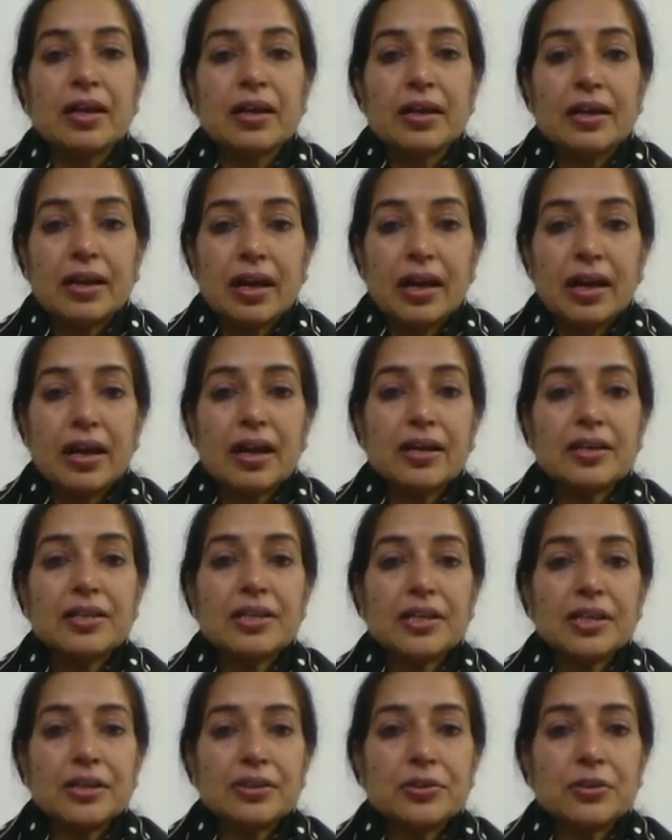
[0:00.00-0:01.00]
and
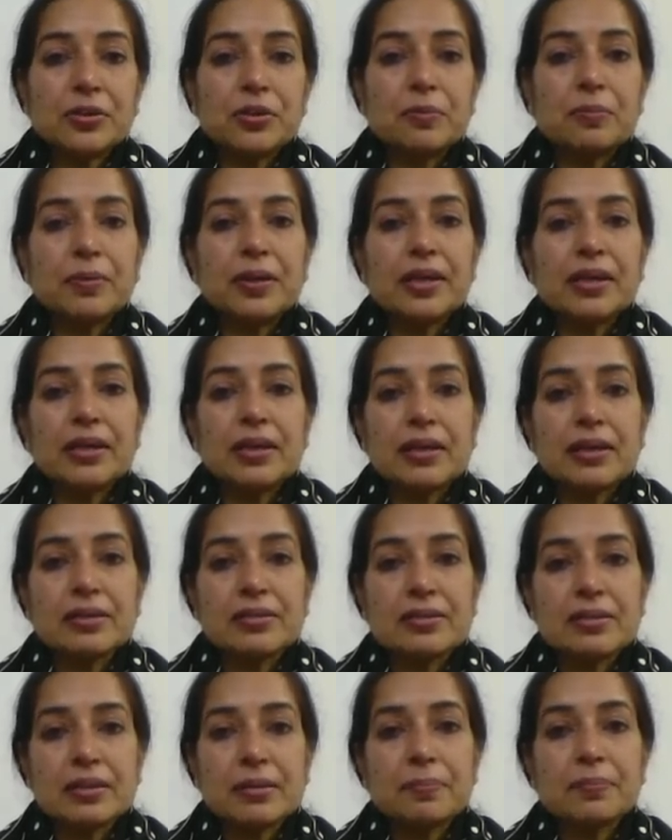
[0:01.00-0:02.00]
it should be
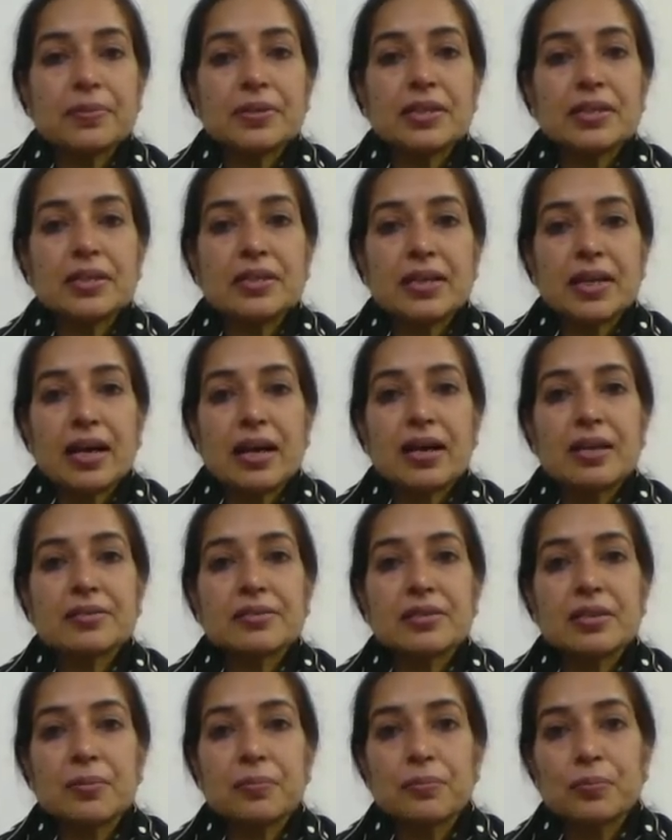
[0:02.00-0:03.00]
accepted as
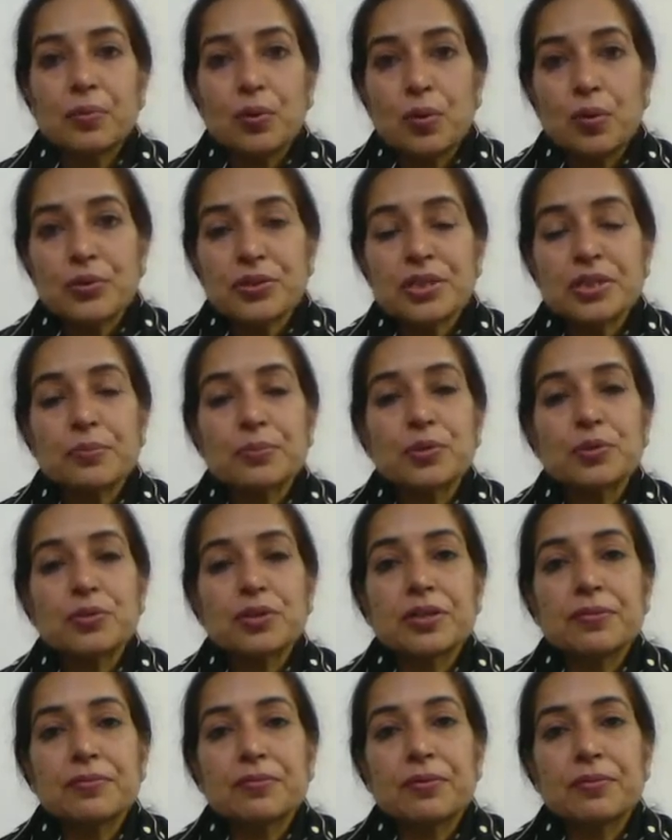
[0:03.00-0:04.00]
the most
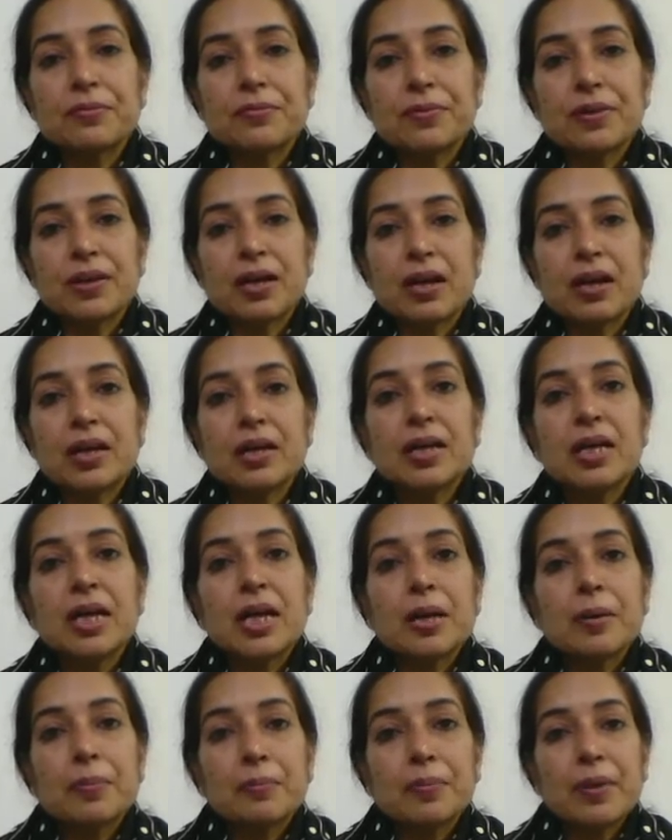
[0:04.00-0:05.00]
beautiful flower
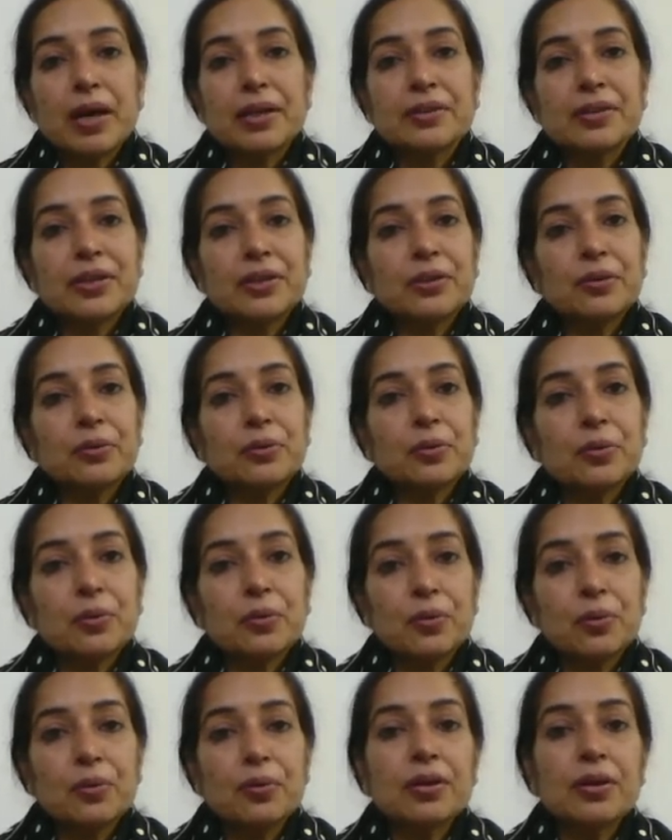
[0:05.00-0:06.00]
by the
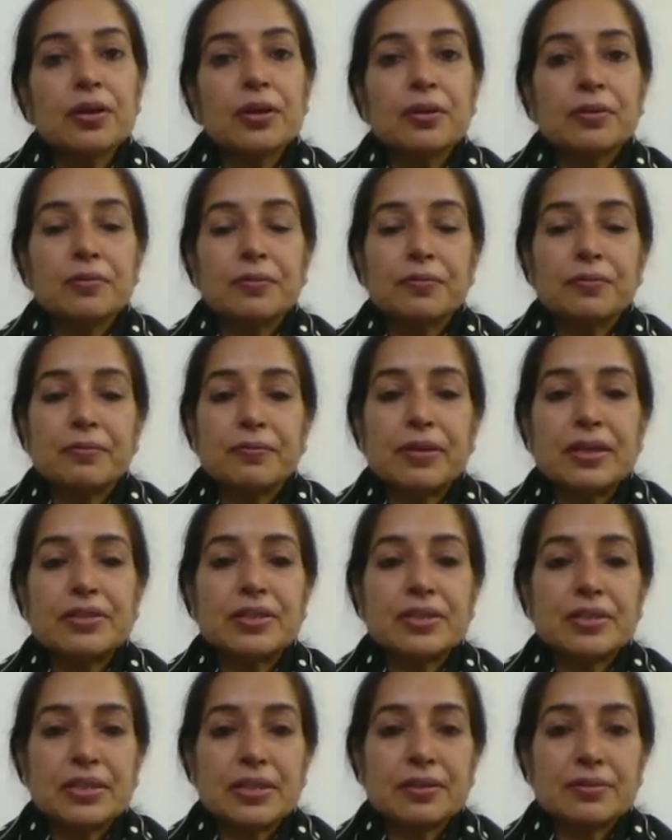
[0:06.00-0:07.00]
whole
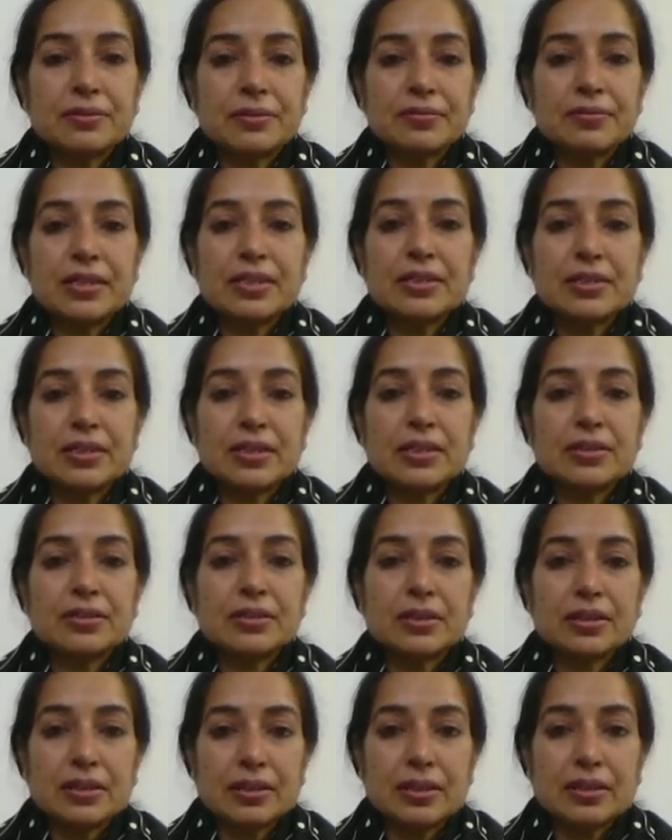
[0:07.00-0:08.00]

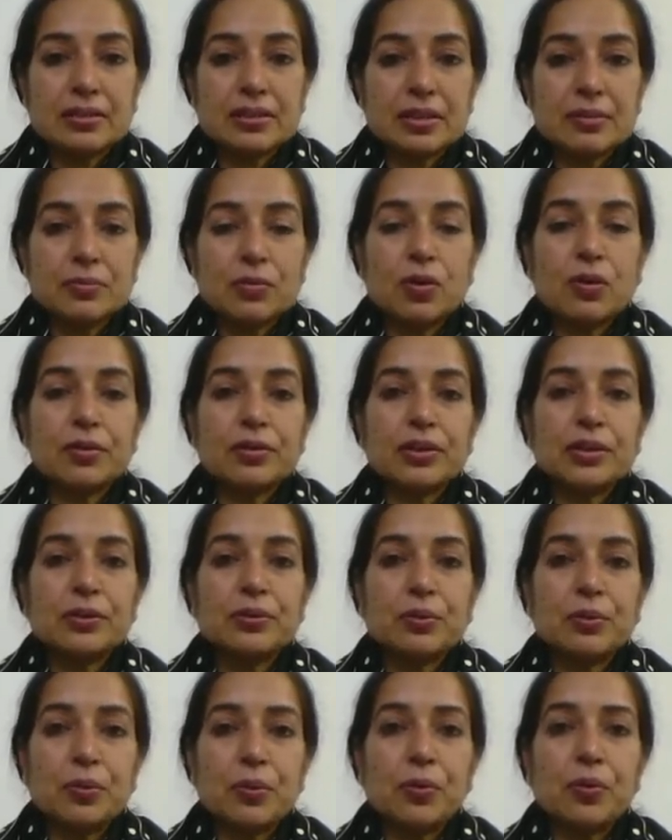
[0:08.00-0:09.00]
vegetation kingdom, or the
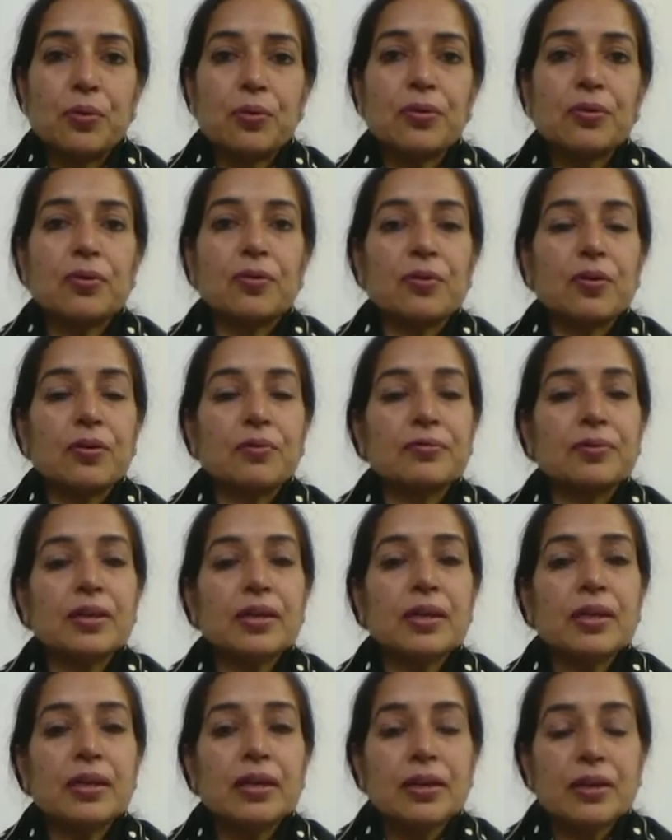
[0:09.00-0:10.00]
whole of
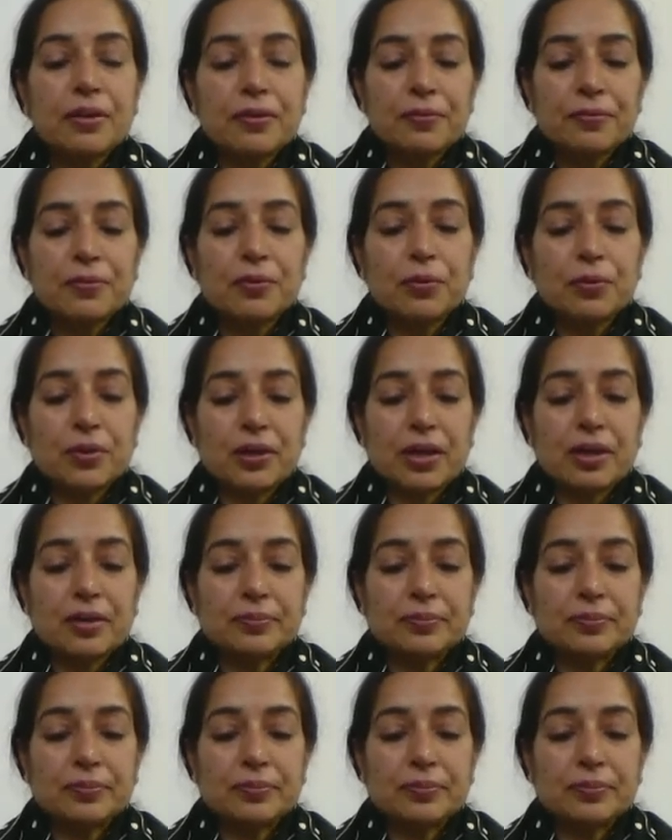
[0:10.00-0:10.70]
the flora.